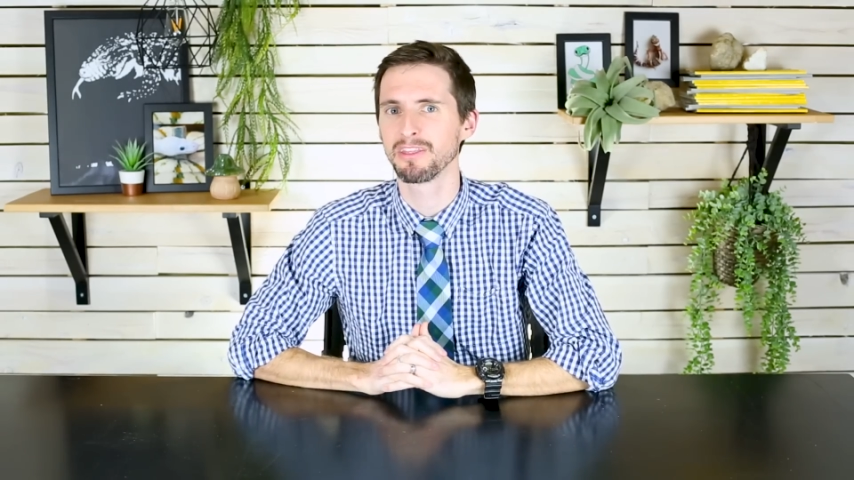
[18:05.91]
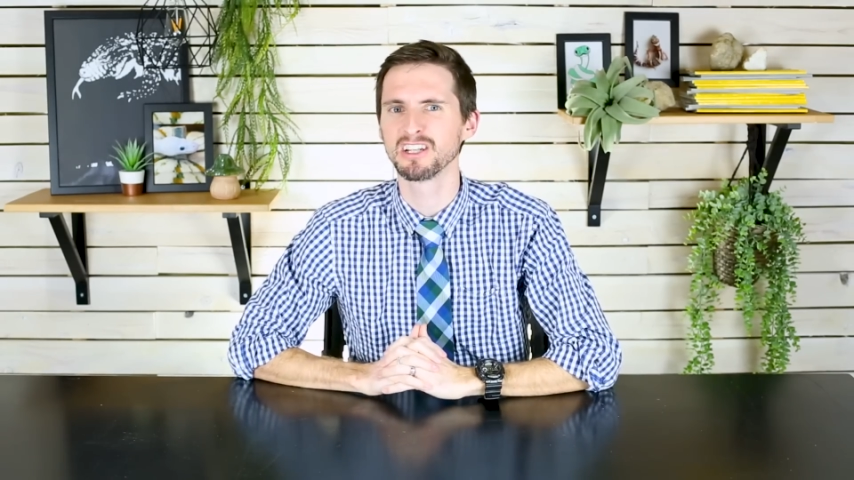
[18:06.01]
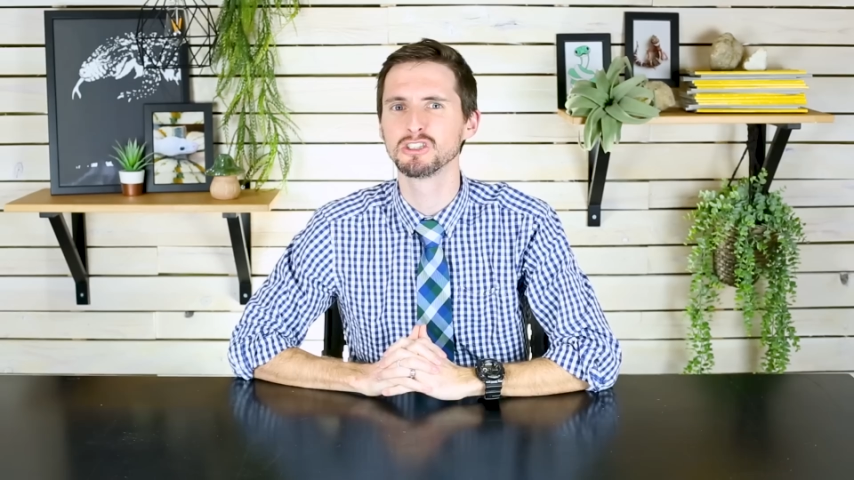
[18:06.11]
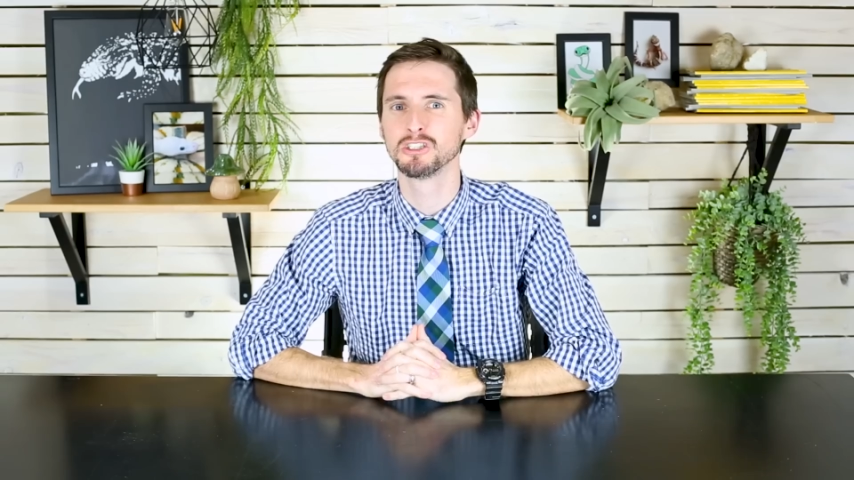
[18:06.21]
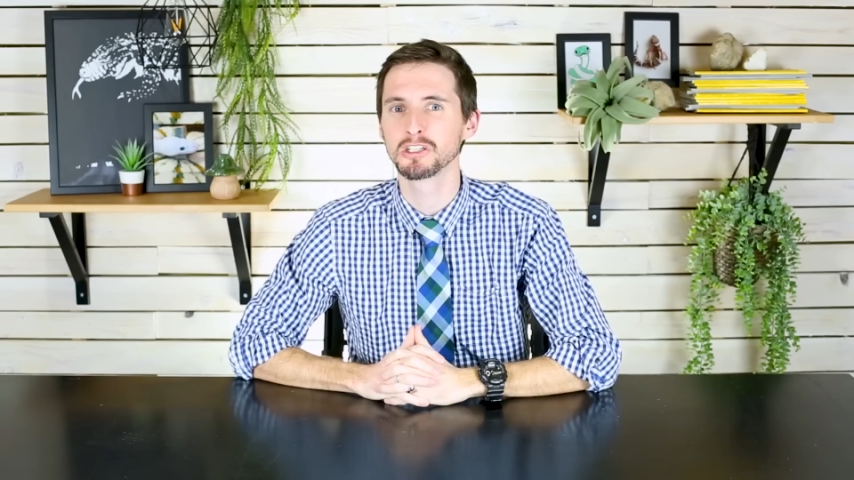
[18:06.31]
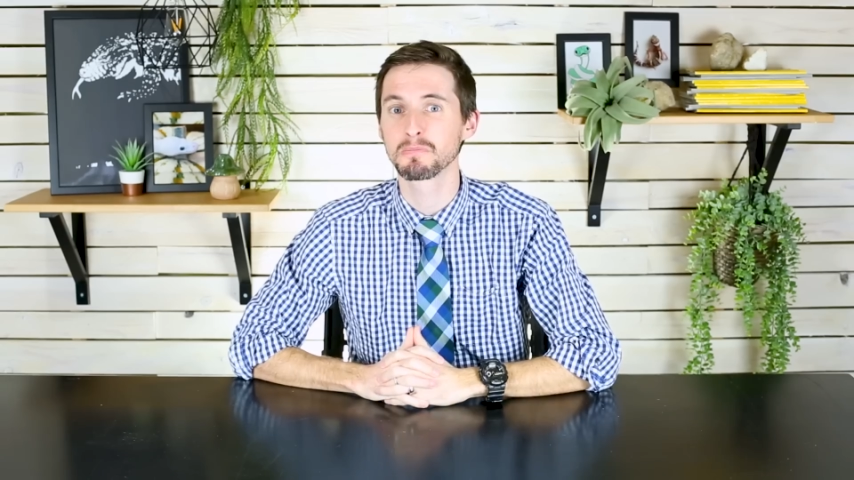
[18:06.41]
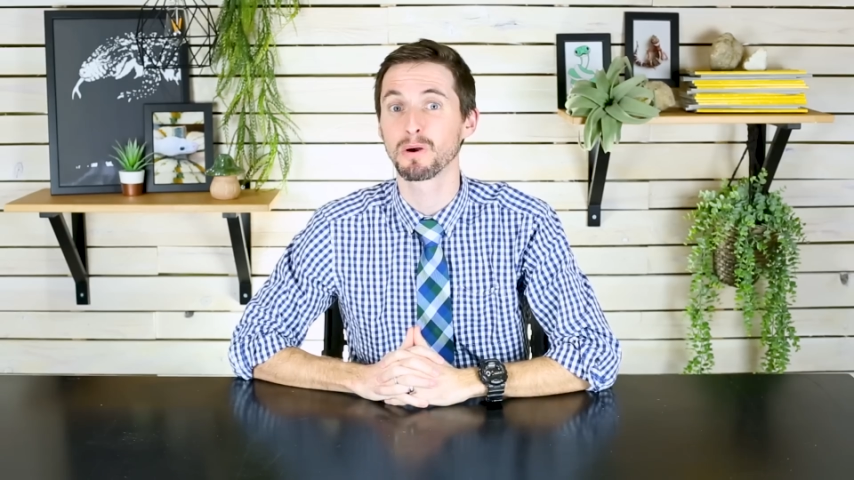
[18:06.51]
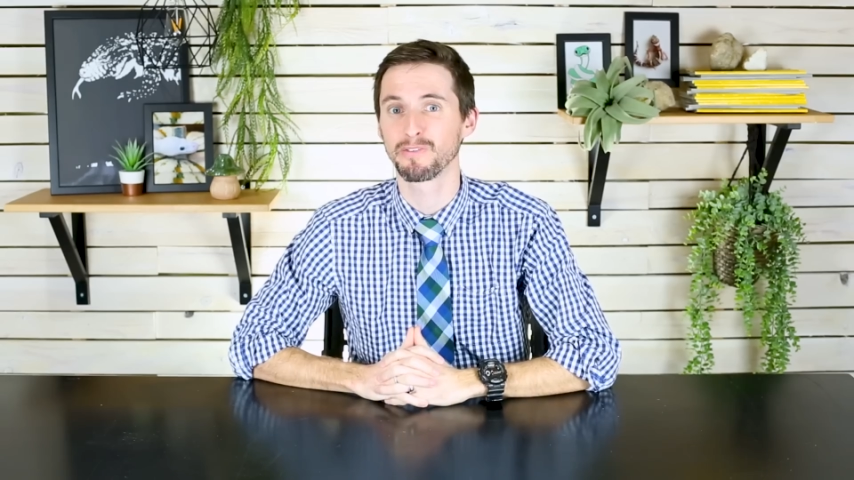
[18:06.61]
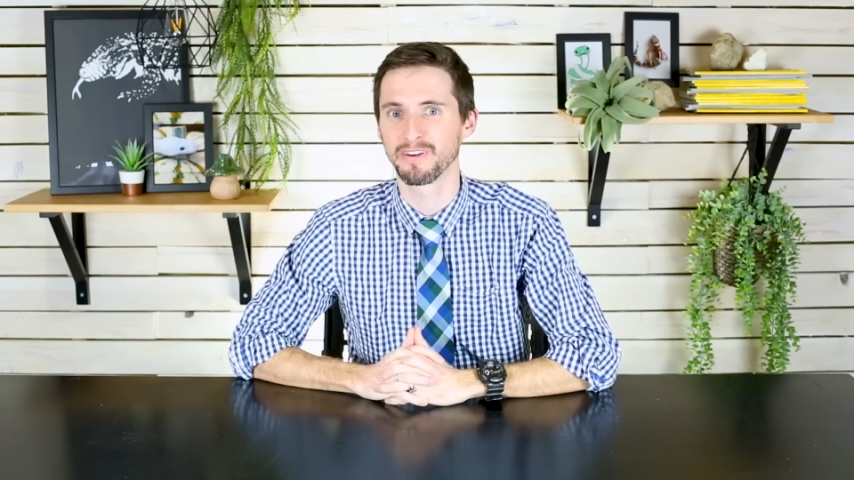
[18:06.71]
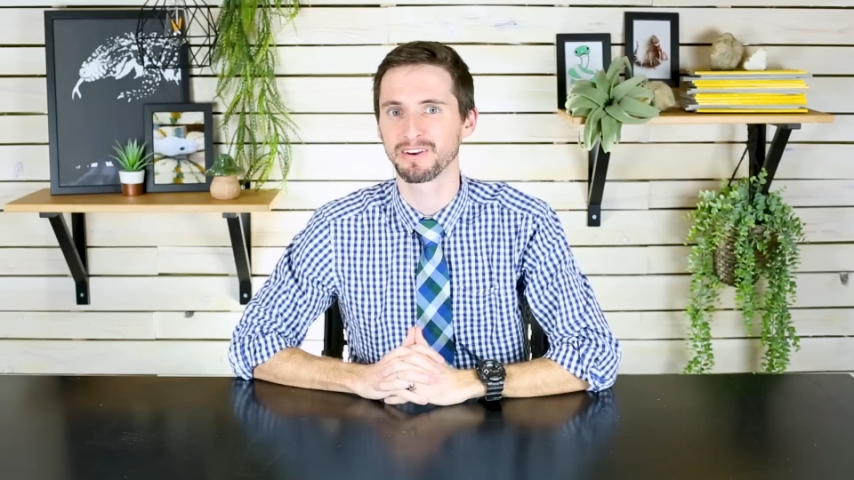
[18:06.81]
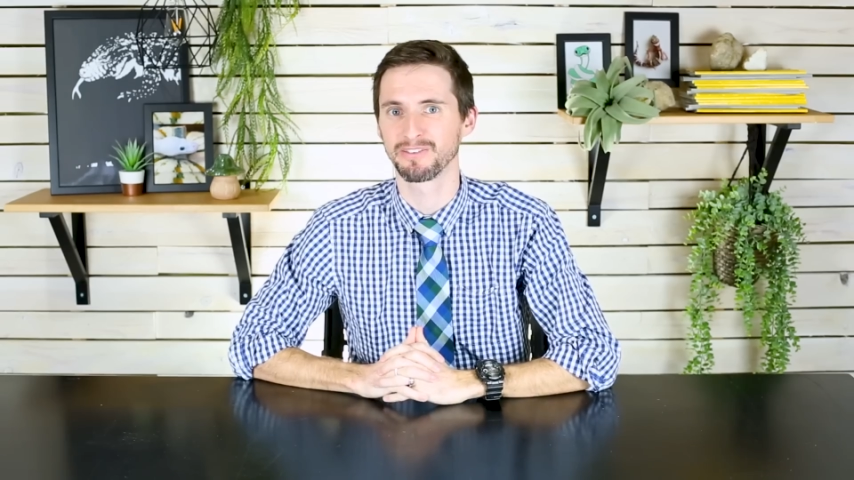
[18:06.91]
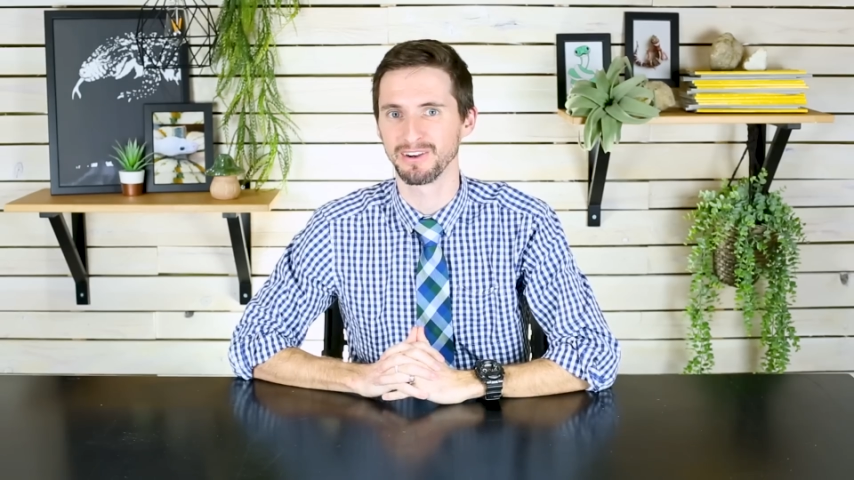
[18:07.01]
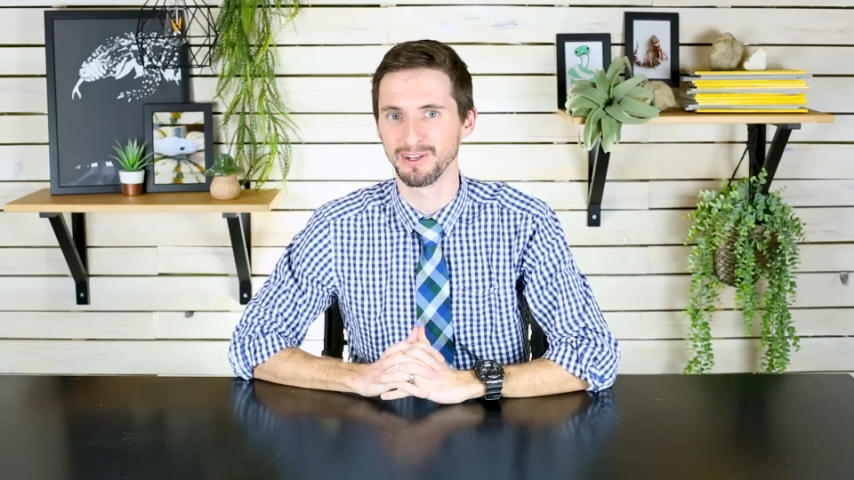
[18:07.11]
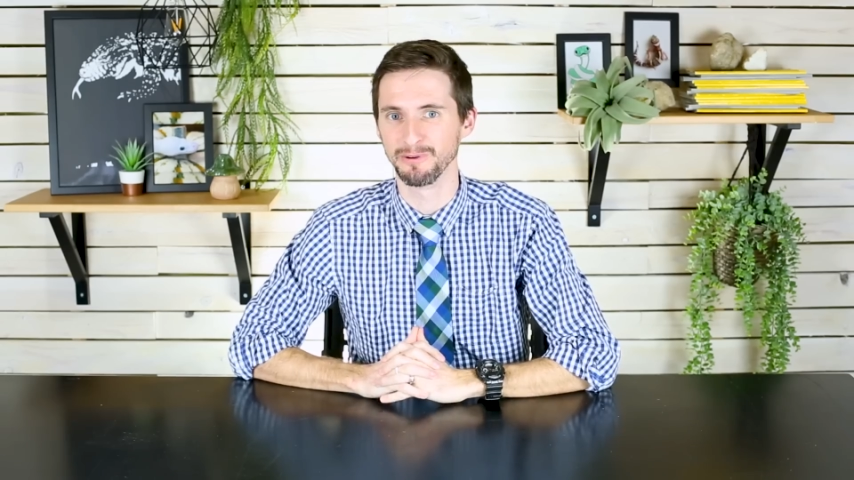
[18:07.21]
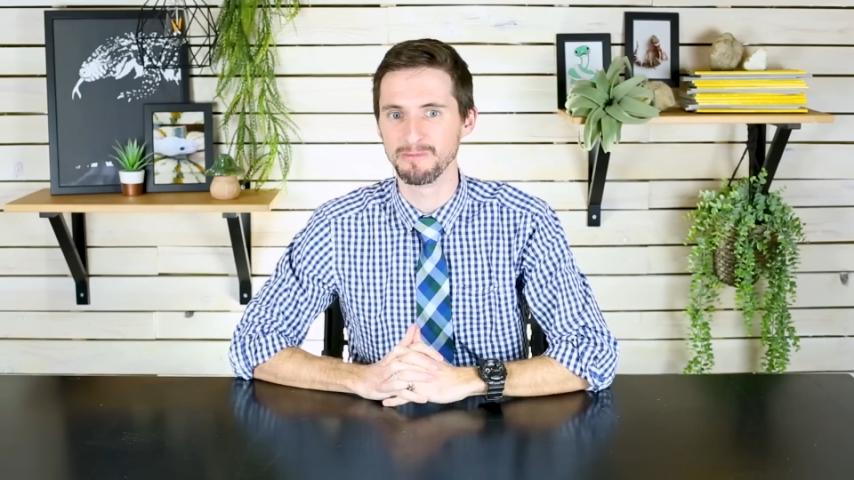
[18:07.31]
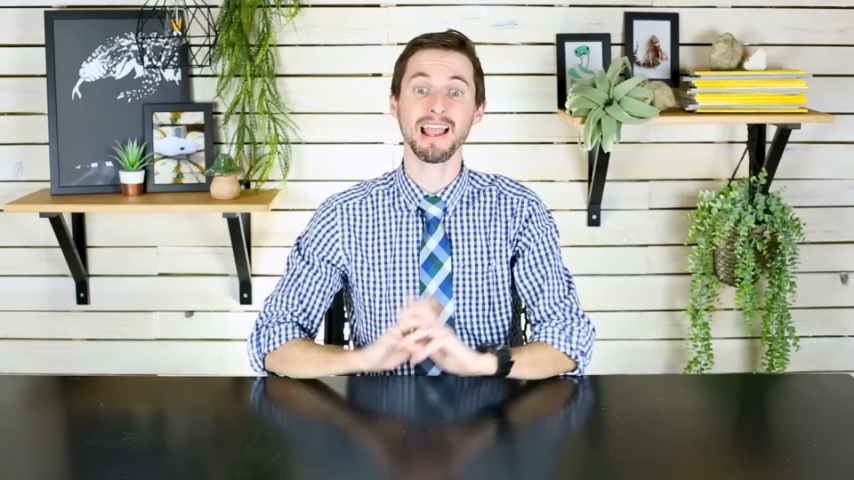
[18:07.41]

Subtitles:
that's just perfect for you.